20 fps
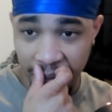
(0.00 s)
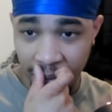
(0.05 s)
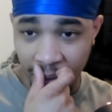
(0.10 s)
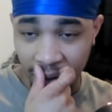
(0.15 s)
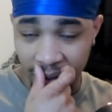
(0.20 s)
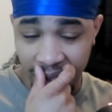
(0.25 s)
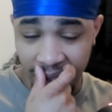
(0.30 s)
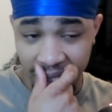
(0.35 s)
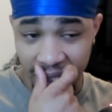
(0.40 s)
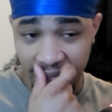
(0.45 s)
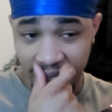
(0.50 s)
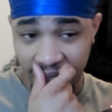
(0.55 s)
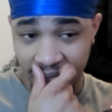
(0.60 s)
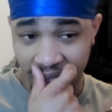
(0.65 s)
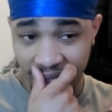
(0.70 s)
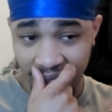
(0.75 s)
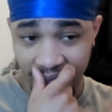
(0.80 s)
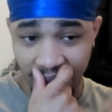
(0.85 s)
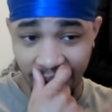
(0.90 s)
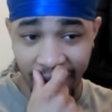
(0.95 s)
since
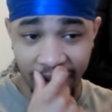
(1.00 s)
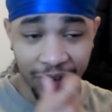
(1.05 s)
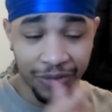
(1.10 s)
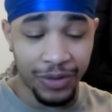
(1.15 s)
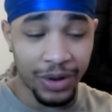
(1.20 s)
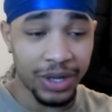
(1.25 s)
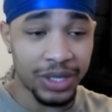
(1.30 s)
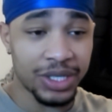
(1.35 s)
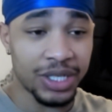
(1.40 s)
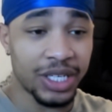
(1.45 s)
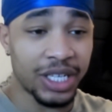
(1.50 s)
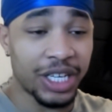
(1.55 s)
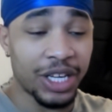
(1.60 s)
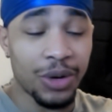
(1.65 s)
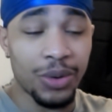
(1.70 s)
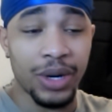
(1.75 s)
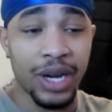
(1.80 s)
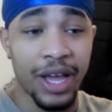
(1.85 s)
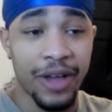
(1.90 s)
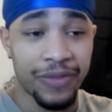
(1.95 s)
Sir Alex Ferguson and
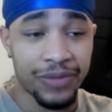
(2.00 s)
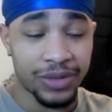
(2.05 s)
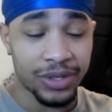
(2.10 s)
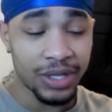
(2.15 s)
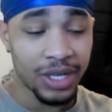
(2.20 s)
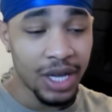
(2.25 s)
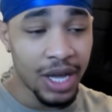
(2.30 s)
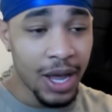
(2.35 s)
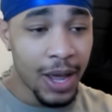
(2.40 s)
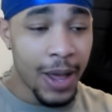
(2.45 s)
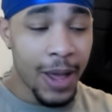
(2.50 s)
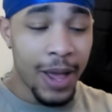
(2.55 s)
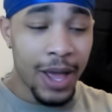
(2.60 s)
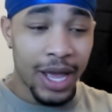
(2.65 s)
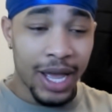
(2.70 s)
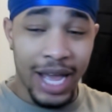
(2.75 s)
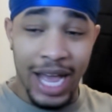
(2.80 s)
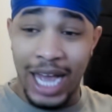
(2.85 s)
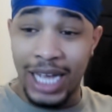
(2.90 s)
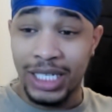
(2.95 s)
Gill left,
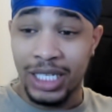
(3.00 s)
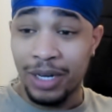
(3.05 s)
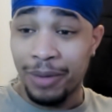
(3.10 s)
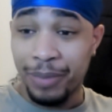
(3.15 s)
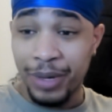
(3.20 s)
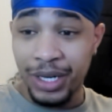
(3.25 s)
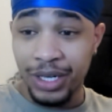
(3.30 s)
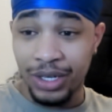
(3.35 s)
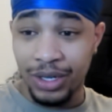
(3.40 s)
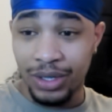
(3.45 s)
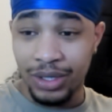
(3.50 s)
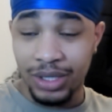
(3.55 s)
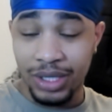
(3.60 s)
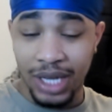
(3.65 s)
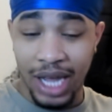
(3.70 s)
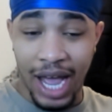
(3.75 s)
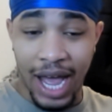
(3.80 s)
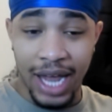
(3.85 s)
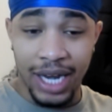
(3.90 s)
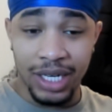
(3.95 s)
hasn't been good.
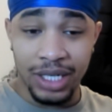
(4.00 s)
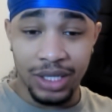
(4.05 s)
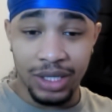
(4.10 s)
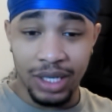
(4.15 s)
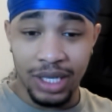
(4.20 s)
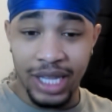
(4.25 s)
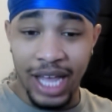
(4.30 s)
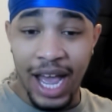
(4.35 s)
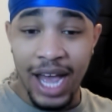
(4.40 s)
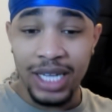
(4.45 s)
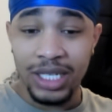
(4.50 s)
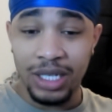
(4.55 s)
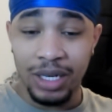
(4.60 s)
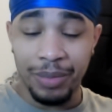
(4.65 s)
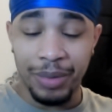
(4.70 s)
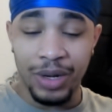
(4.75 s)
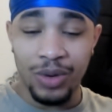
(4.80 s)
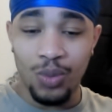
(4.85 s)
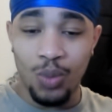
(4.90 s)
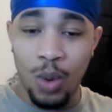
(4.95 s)
And there hasn't
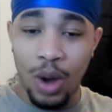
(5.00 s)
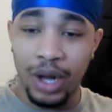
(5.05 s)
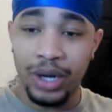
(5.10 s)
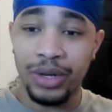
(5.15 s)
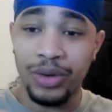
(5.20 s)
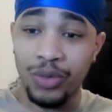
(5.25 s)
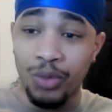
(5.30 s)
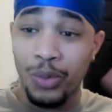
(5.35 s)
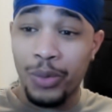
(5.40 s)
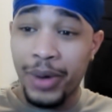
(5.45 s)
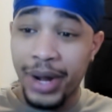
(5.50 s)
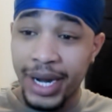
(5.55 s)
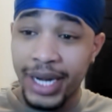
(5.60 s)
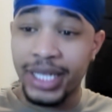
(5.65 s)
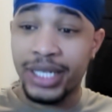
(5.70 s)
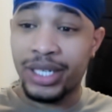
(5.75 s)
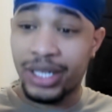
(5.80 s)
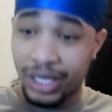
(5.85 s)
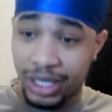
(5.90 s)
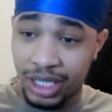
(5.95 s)
been one really
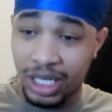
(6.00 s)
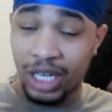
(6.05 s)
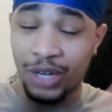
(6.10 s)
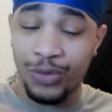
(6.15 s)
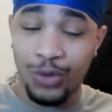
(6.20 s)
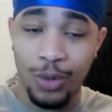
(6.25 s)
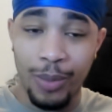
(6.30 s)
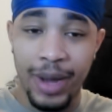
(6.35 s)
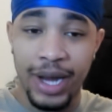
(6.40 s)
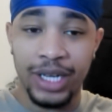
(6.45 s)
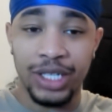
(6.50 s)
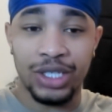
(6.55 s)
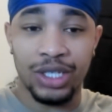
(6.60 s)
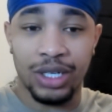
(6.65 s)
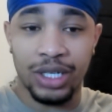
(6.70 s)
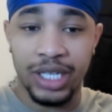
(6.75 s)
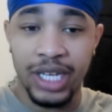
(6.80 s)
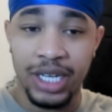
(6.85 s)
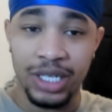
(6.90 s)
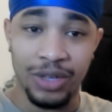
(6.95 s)
successful manager.
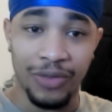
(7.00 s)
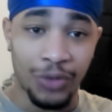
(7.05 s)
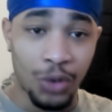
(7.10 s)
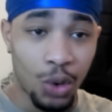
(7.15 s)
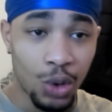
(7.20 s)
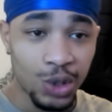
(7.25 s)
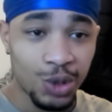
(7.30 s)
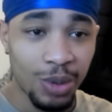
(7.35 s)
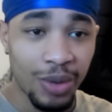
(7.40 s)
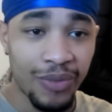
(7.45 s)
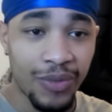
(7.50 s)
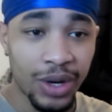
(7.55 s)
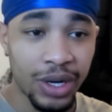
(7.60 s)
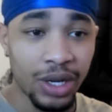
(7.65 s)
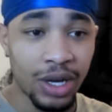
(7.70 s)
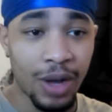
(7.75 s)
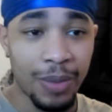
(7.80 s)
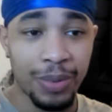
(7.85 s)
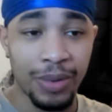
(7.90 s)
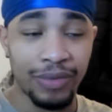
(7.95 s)
Yes, of course, we've won a
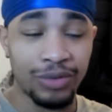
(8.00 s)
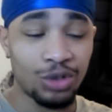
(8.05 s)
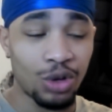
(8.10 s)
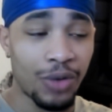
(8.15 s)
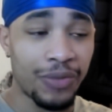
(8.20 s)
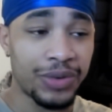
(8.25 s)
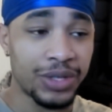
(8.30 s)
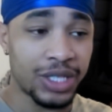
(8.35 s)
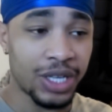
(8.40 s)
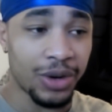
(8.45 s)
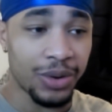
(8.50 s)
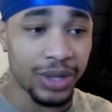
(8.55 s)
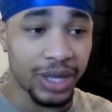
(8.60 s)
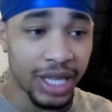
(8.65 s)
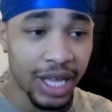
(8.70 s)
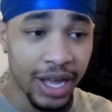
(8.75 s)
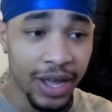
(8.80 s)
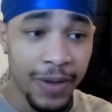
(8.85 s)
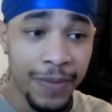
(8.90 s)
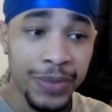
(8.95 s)
couple of trophies here and
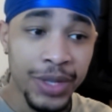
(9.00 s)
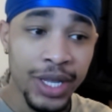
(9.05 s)
there.